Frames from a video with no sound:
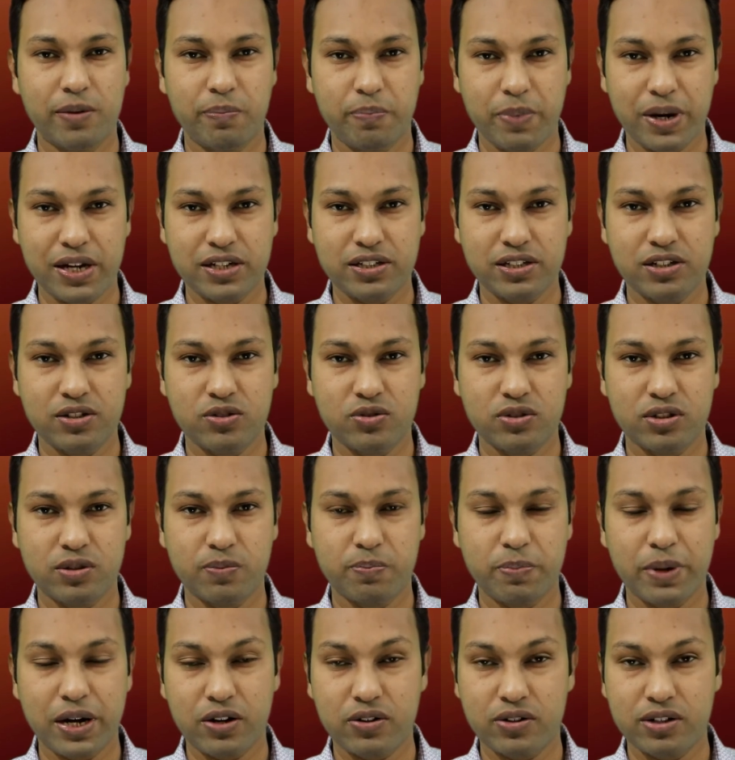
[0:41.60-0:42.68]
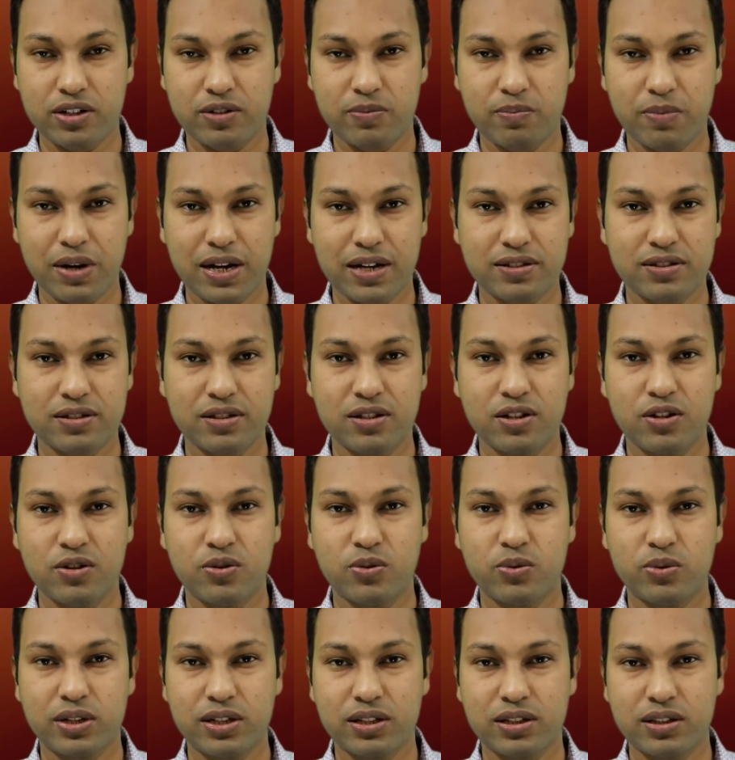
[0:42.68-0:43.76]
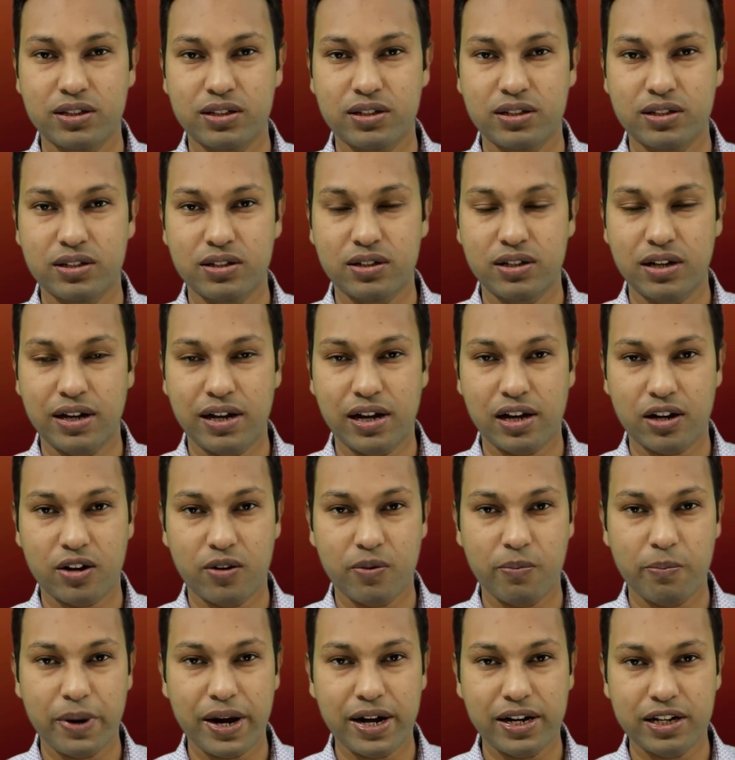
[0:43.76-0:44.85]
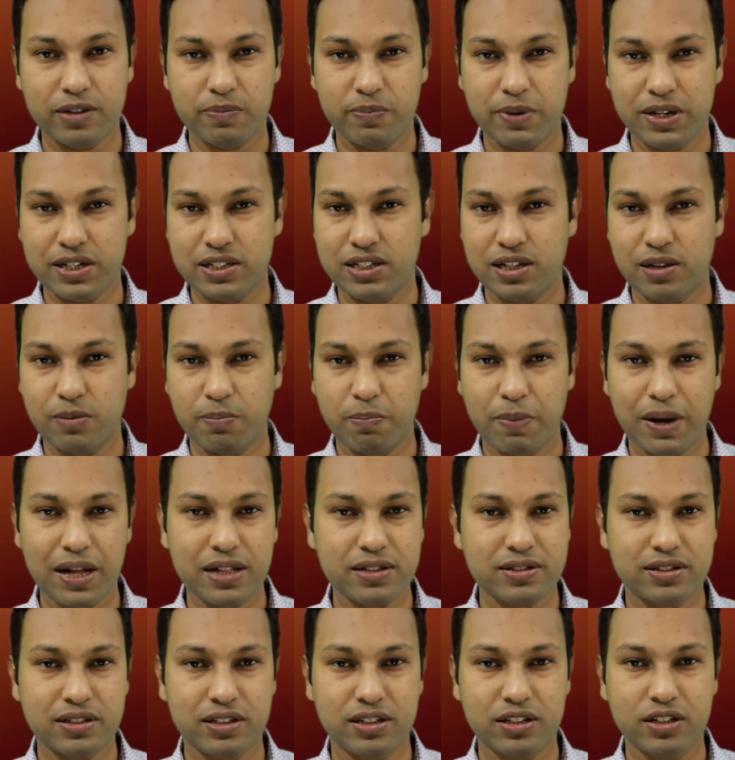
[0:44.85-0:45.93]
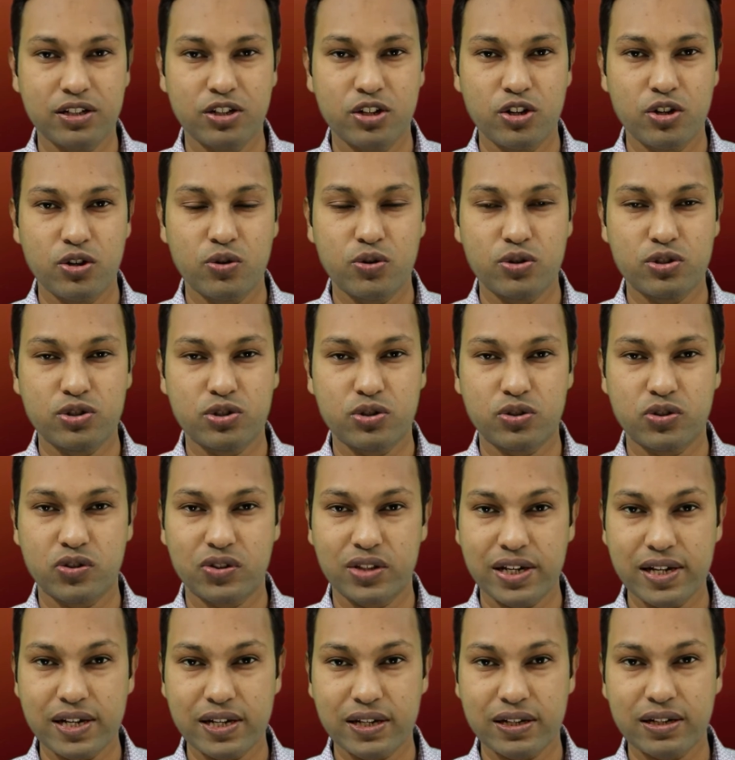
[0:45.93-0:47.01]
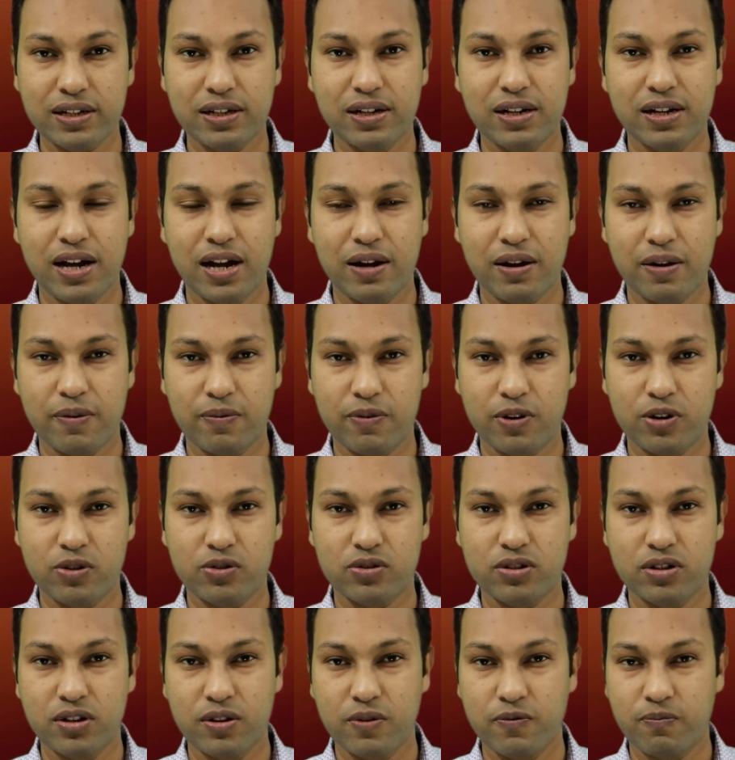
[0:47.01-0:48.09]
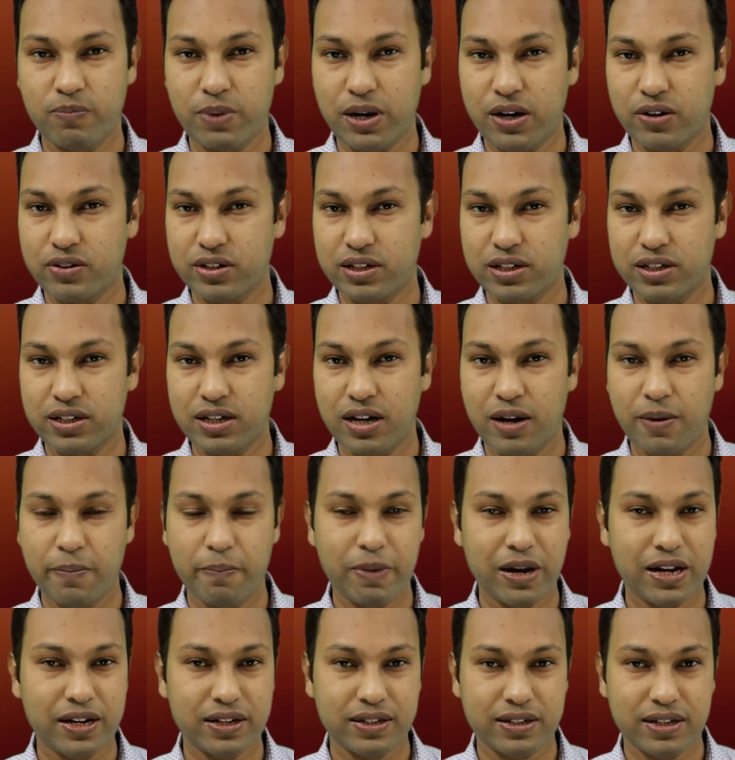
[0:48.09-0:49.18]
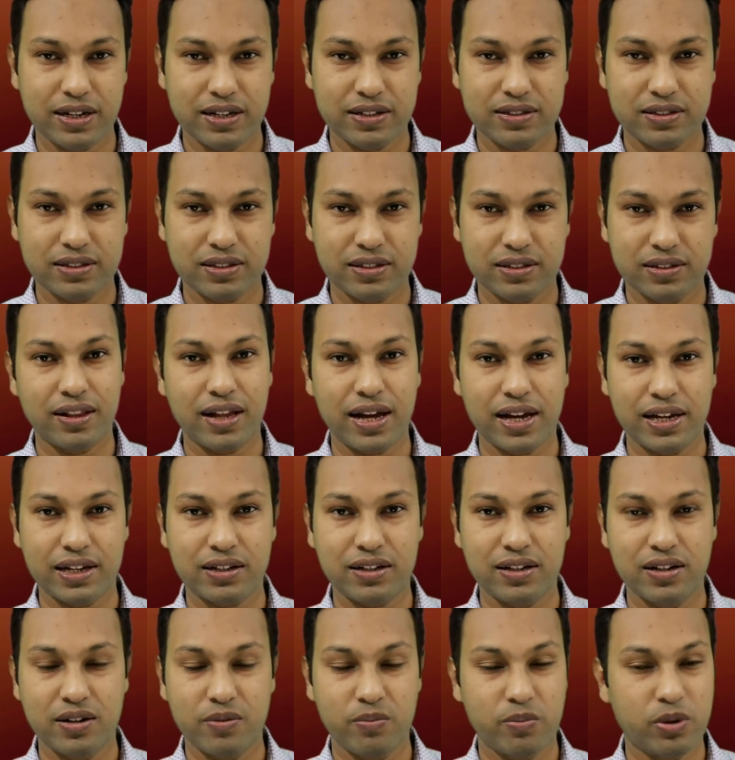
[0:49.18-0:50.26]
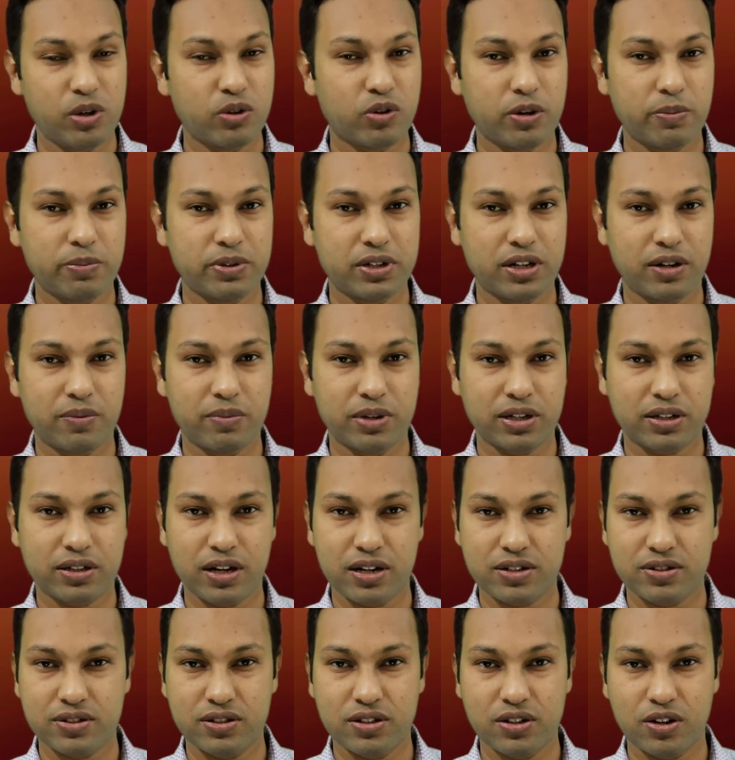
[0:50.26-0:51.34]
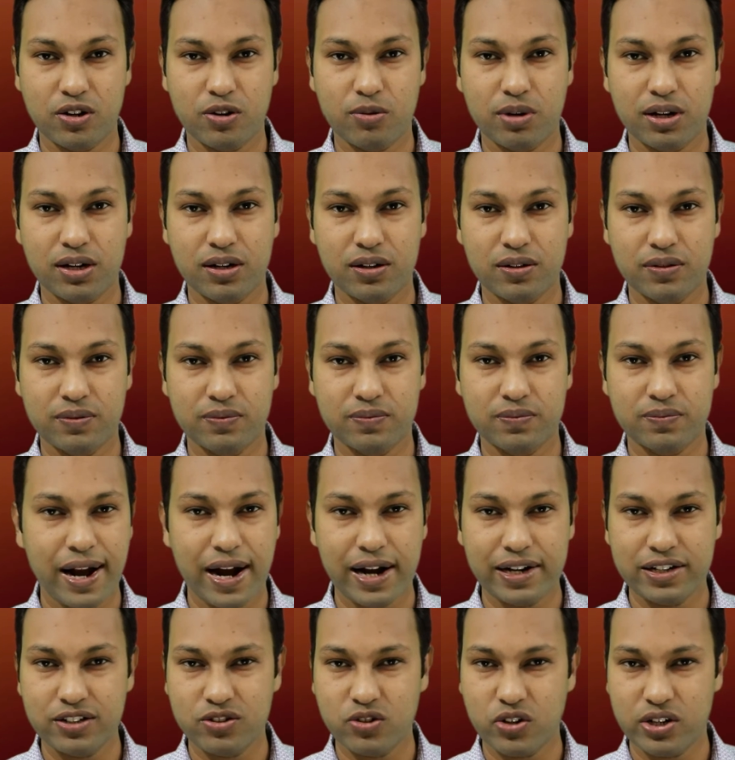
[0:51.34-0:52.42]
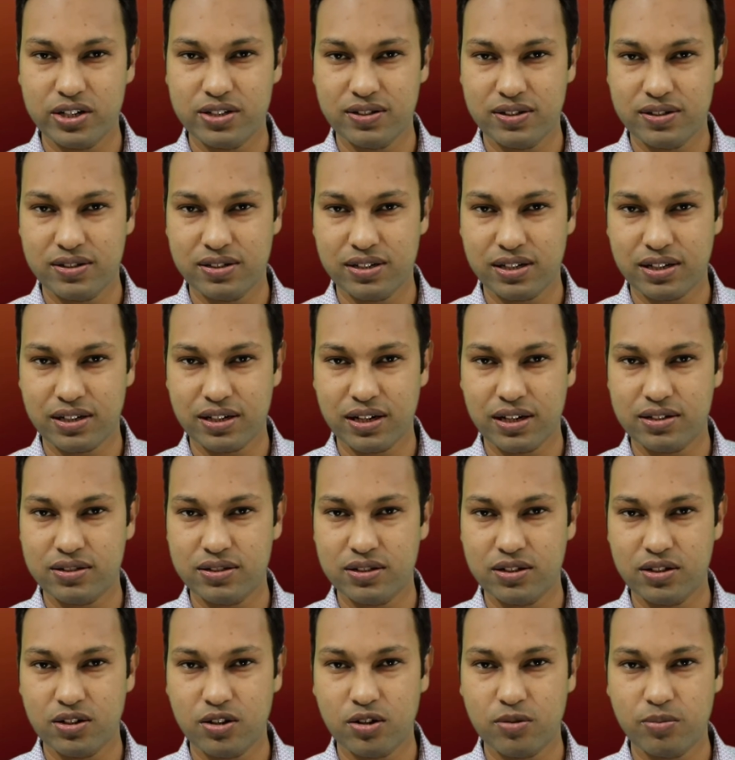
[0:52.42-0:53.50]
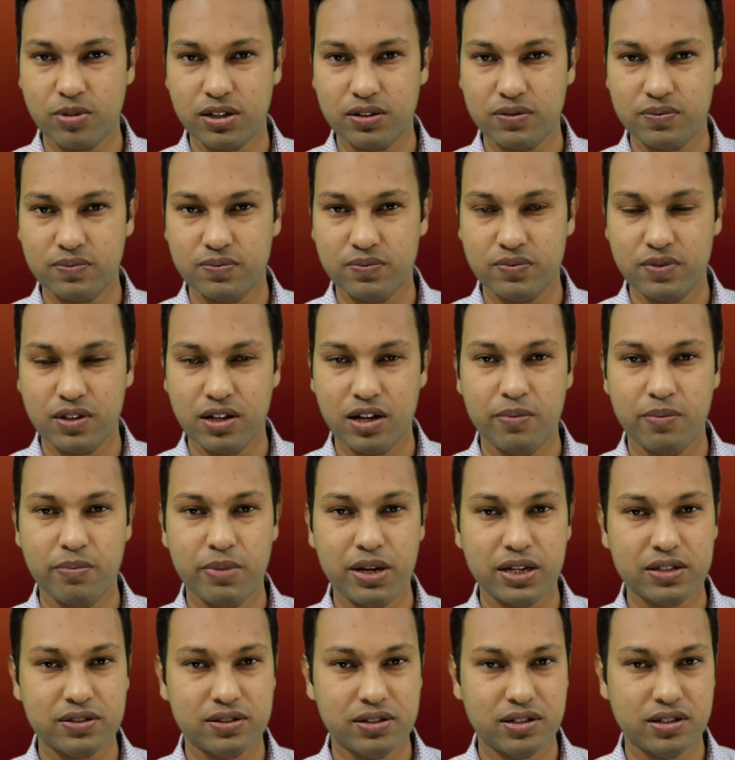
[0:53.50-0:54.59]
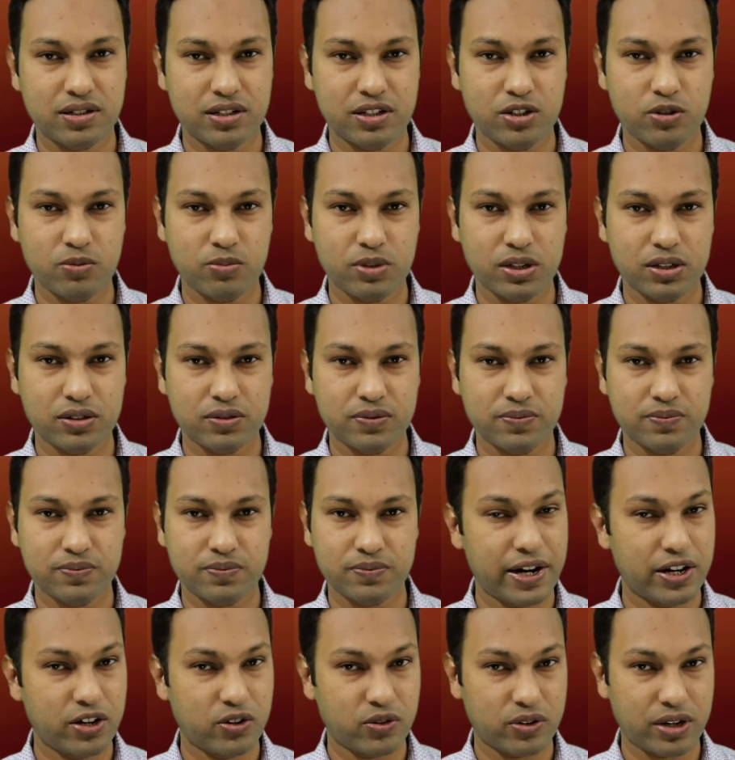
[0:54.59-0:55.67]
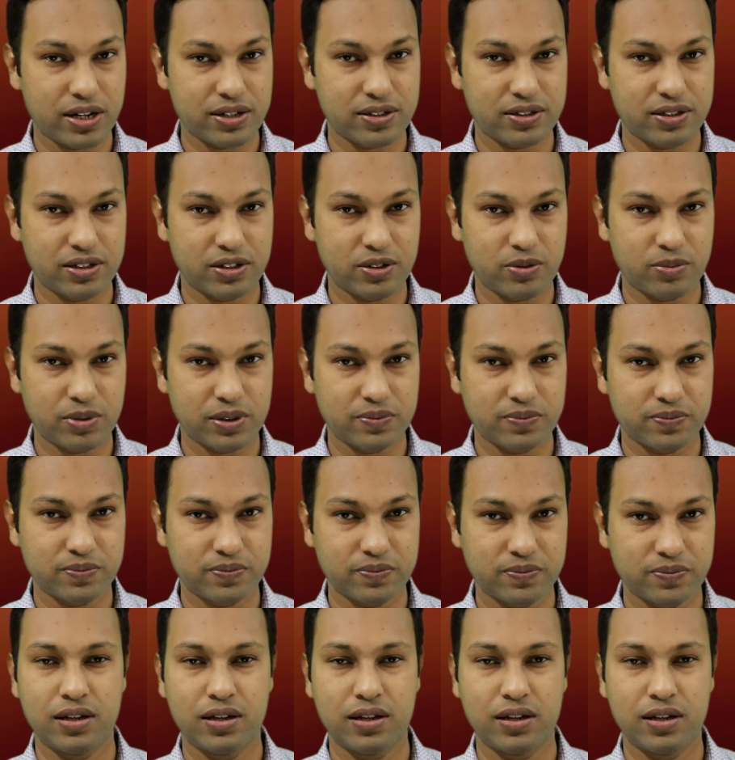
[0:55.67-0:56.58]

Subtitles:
a patient with a parotid mass with accompanying facial palsy, we should think about parotid malignancy like mucoepidermoid carcinoma, adenoid cystic carcinoma, mixed tumor adenocarcinoma.